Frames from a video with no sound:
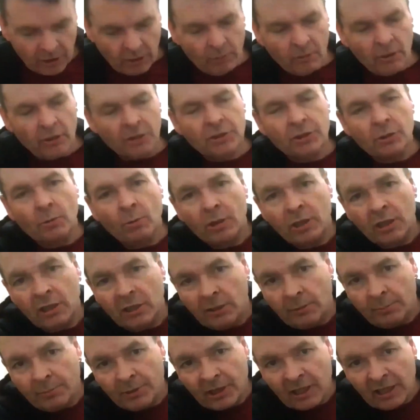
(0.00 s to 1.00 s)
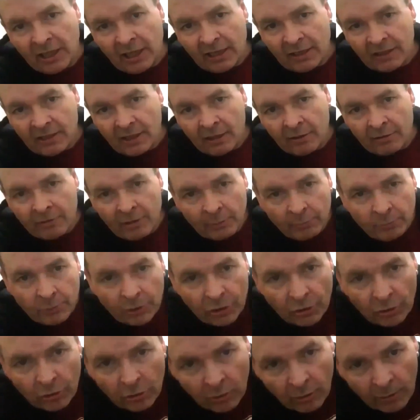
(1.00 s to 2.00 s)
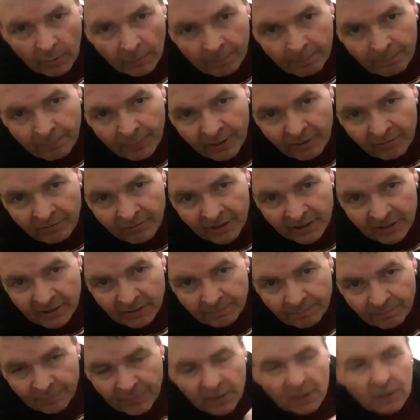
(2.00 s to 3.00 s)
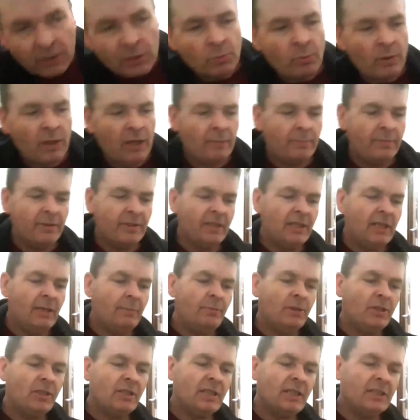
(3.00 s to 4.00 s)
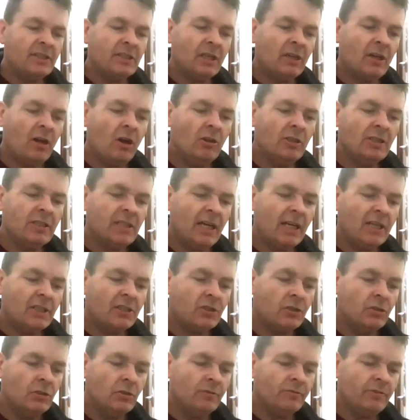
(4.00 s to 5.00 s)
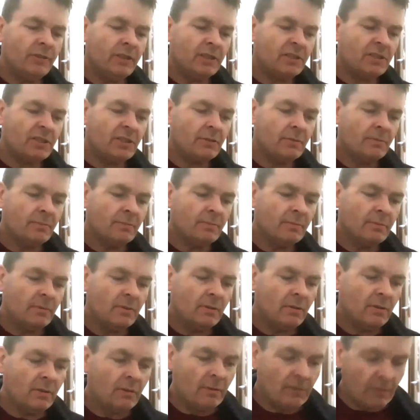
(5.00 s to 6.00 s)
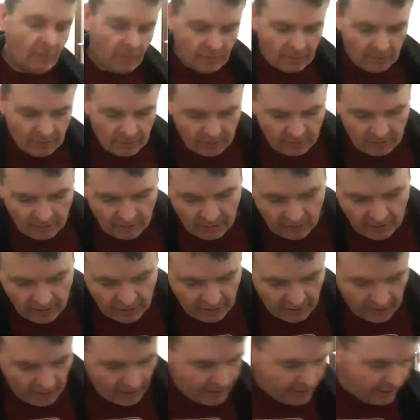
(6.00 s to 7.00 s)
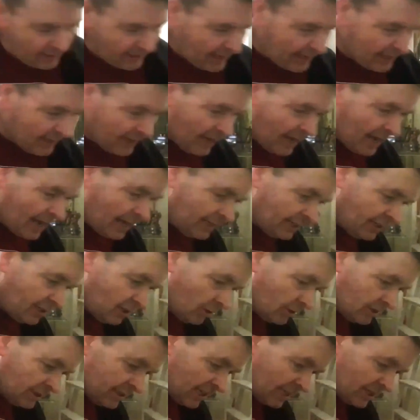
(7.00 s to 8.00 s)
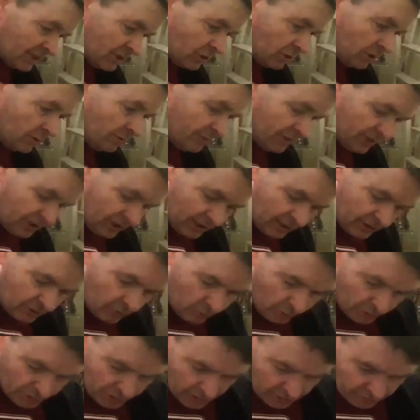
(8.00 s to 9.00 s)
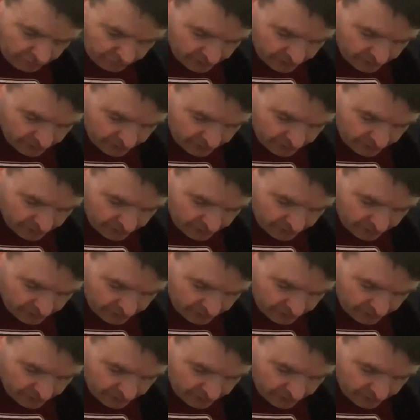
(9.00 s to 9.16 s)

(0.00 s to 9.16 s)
You'll also want to lubricate around your pivot as well by there, because that's a contact surface. And again, any contact surfaces causes